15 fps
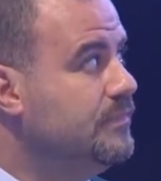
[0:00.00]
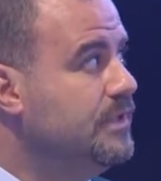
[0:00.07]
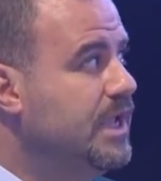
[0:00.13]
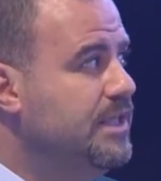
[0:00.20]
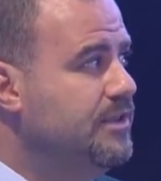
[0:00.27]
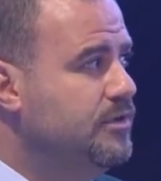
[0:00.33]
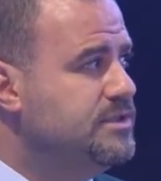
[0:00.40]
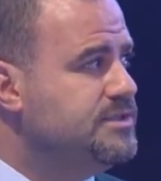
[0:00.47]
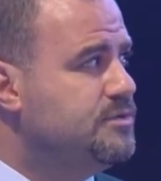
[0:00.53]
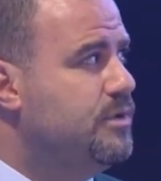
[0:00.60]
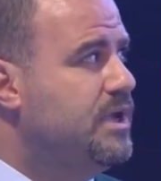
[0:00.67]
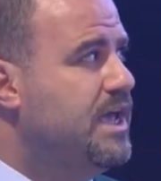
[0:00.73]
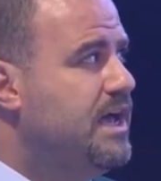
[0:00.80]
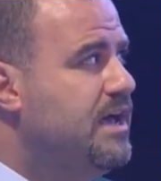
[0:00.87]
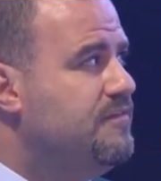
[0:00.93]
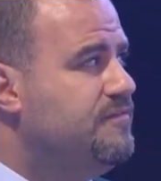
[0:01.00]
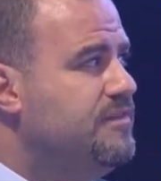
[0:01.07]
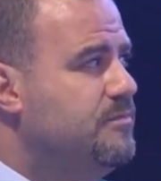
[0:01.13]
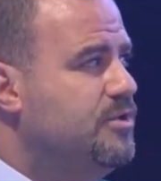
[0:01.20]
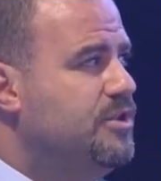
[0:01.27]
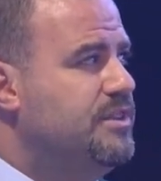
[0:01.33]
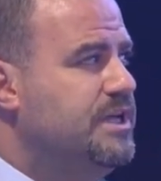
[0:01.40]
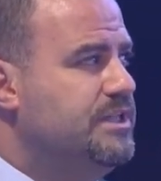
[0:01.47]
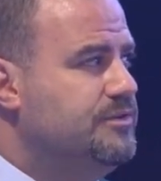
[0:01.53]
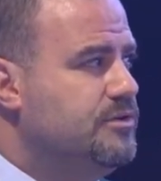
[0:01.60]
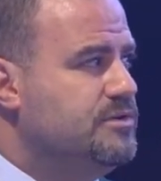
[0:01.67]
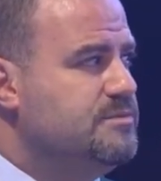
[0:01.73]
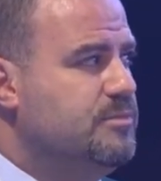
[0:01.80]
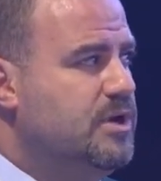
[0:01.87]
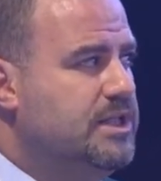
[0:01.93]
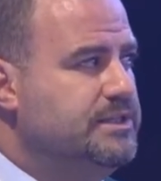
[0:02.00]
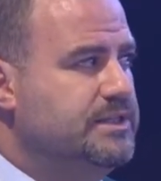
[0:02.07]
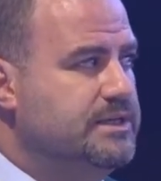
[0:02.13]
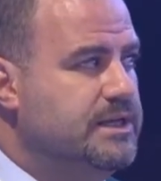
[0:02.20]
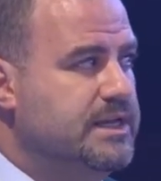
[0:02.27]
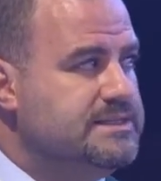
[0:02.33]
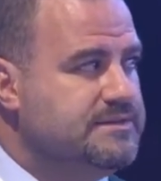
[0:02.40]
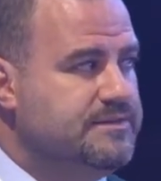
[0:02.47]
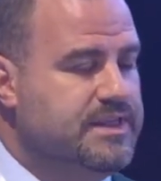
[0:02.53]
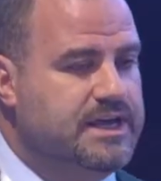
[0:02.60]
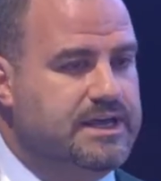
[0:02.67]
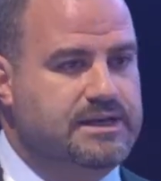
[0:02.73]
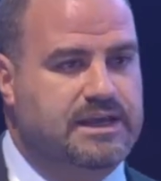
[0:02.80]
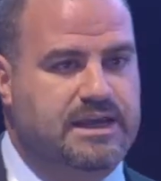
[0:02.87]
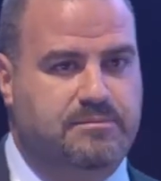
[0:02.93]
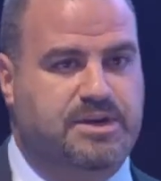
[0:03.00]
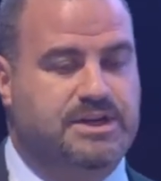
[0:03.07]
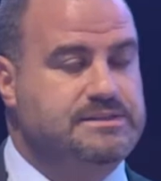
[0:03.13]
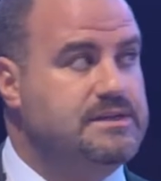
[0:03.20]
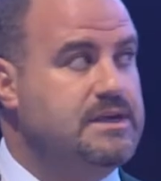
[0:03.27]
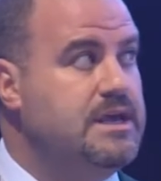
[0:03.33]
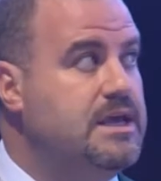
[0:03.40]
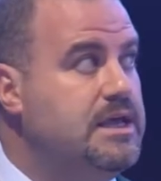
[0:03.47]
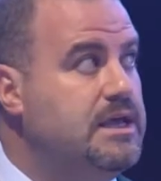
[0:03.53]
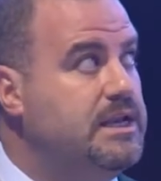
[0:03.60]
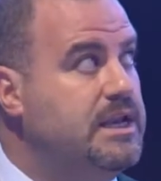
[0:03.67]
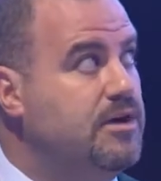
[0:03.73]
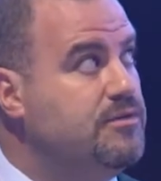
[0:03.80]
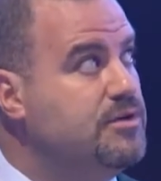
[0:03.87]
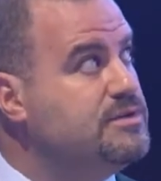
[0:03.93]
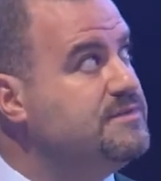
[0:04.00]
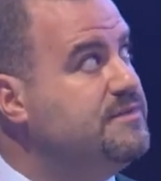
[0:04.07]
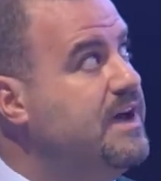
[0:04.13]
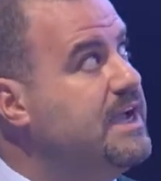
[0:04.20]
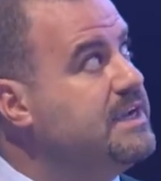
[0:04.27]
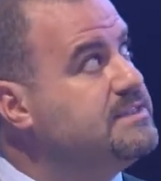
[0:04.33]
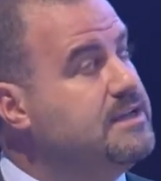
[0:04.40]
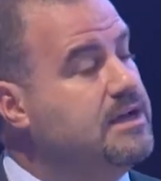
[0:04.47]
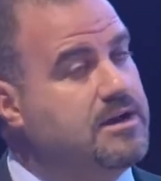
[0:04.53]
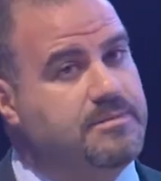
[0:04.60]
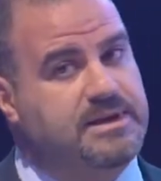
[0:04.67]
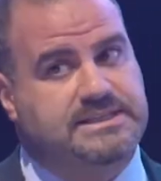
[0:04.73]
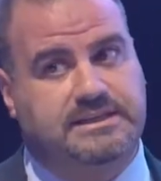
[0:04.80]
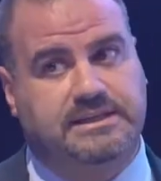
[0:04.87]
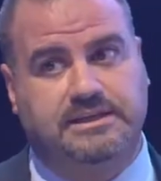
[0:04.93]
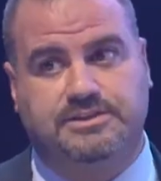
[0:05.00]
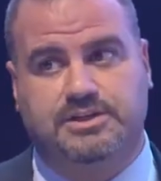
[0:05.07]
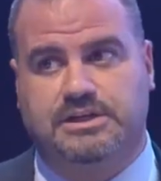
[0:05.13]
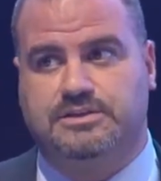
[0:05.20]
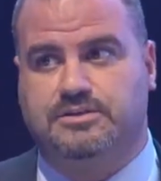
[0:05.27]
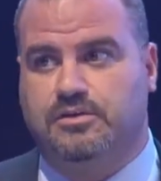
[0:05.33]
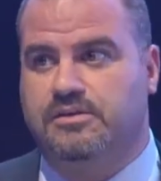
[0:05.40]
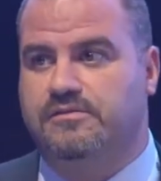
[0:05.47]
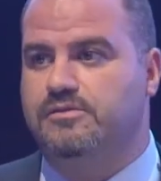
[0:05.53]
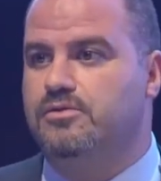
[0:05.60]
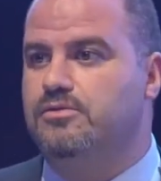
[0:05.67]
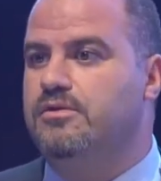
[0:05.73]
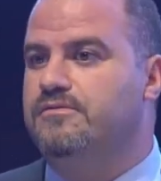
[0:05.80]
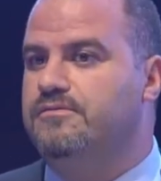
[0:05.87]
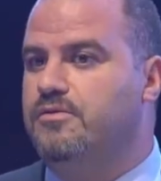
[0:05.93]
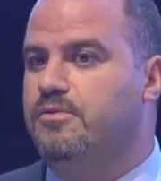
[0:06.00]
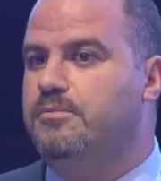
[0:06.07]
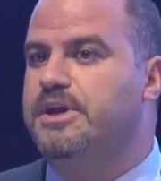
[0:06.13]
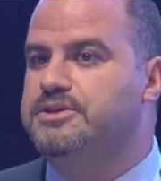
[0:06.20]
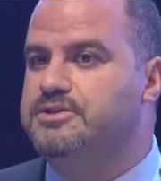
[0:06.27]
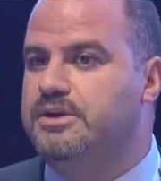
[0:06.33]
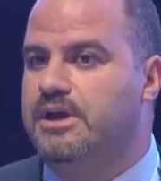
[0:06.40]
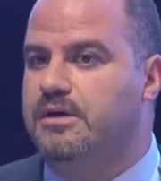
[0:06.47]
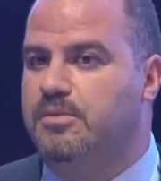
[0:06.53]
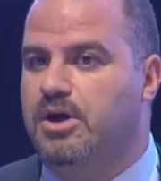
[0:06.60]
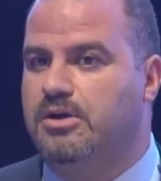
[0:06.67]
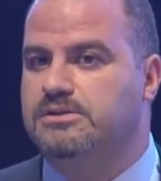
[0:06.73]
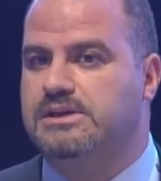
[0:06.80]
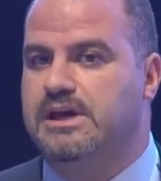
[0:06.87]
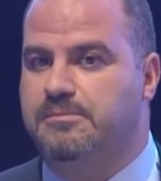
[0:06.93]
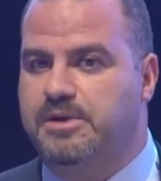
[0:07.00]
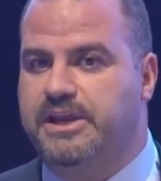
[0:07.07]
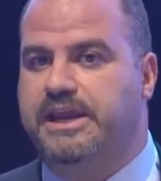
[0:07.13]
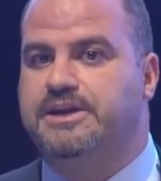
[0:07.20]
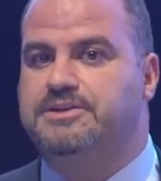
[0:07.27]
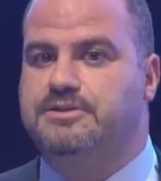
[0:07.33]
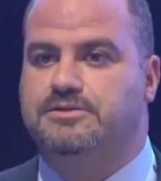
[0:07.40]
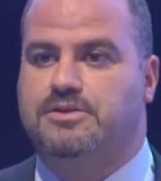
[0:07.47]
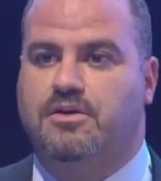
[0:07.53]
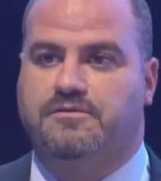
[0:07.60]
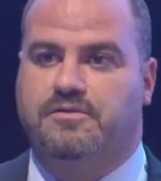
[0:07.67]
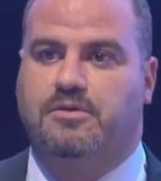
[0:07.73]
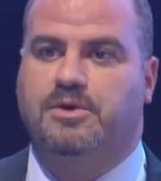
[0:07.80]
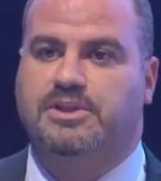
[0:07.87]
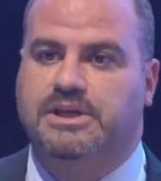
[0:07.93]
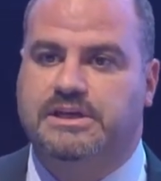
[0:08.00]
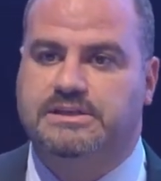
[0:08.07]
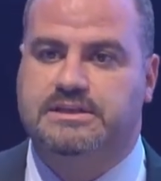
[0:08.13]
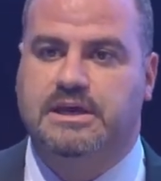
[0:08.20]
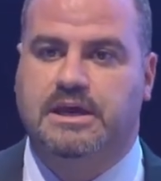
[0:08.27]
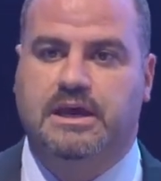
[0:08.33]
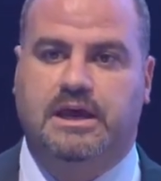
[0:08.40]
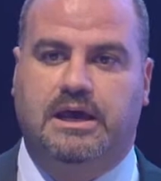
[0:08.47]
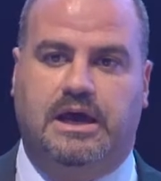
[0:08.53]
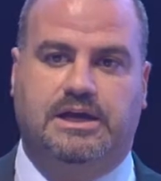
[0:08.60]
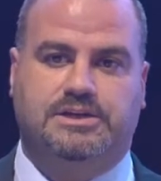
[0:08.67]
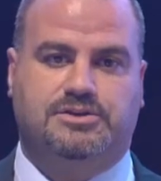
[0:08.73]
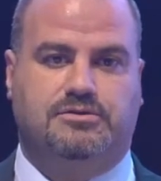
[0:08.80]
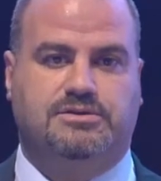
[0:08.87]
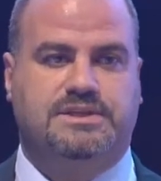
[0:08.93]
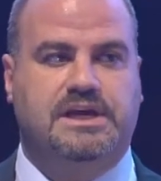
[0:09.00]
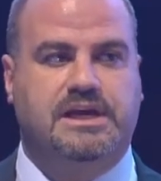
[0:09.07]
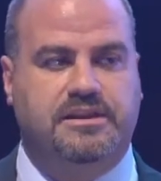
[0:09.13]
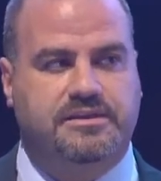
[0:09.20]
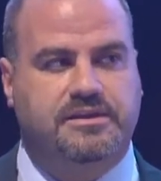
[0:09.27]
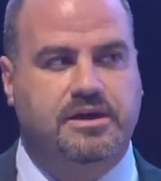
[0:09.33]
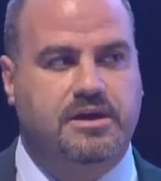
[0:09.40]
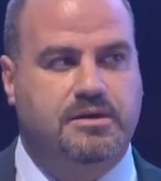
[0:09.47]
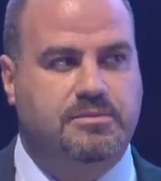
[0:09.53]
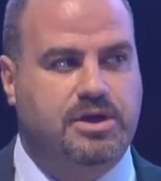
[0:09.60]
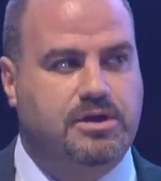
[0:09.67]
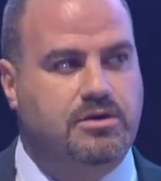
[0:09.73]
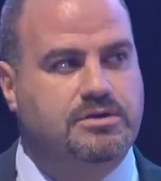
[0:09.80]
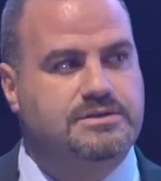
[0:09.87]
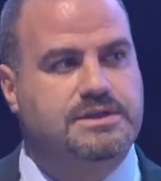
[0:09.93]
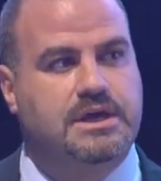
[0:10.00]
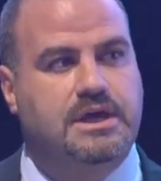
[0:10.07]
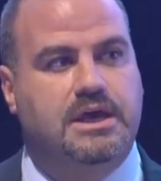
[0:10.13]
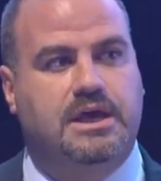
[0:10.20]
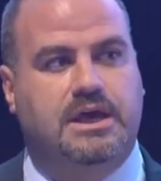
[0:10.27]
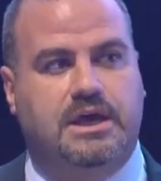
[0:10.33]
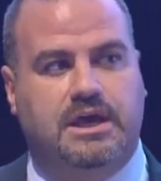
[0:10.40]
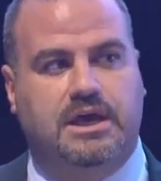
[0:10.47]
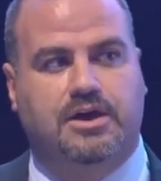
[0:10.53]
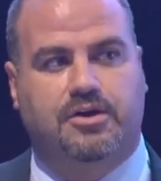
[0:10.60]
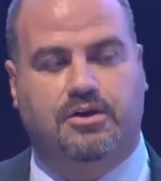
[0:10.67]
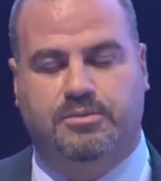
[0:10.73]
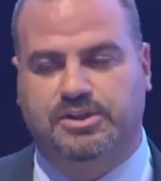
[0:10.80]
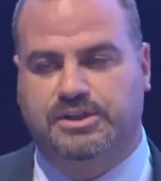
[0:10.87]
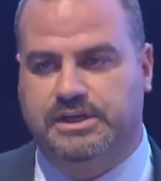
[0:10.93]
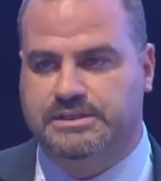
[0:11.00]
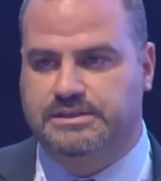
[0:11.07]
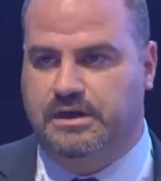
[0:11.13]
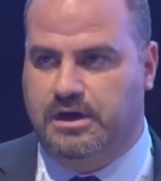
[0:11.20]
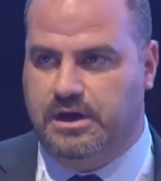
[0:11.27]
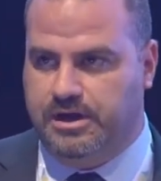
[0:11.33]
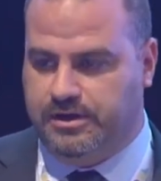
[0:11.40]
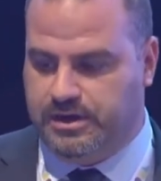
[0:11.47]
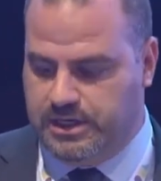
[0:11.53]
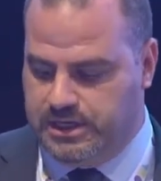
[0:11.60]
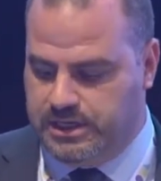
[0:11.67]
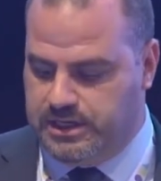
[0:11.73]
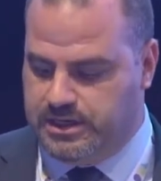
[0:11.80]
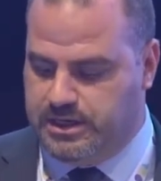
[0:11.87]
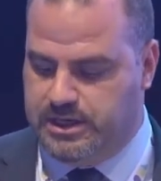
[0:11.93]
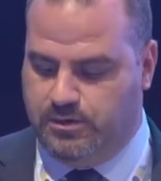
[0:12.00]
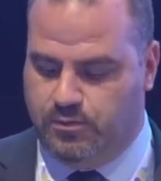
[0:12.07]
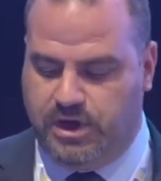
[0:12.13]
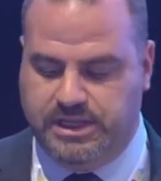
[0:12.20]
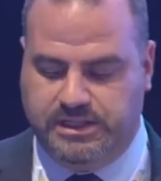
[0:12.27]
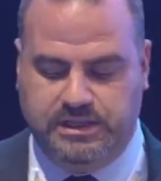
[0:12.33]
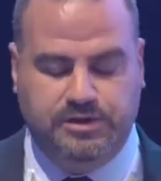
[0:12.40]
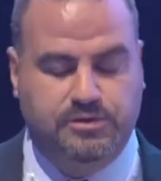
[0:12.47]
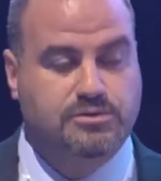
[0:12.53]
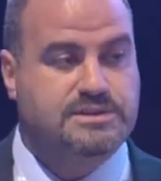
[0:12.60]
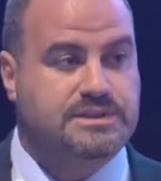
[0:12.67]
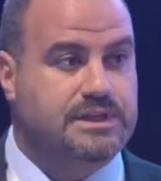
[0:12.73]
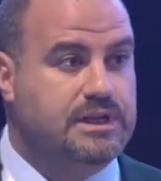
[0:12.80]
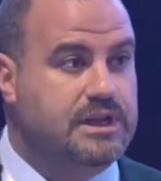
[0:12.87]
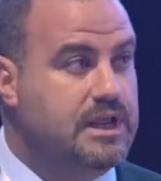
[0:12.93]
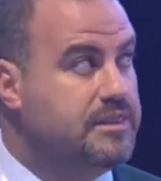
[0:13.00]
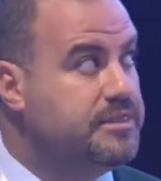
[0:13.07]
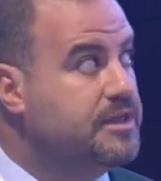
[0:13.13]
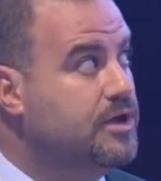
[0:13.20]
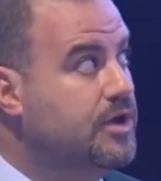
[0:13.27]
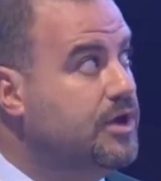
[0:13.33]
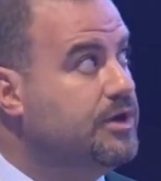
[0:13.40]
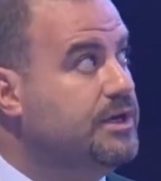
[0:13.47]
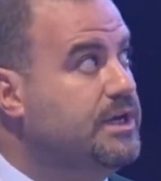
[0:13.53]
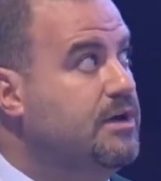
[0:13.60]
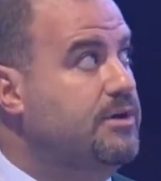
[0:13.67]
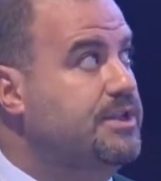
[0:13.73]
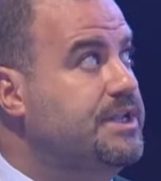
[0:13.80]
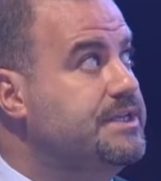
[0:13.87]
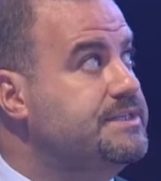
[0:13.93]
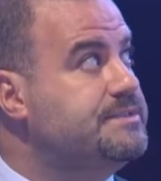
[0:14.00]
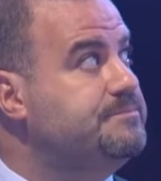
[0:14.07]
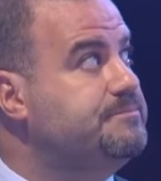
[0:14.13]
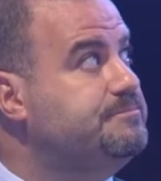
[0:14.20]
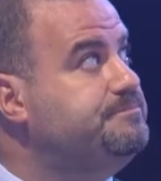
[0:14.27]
And also we have VBot that draws blood in less than a minute. Now, those facts are basically just to give you information about applications of robotics. I chose healthcare because robotics are widely used in healthcare nowadays.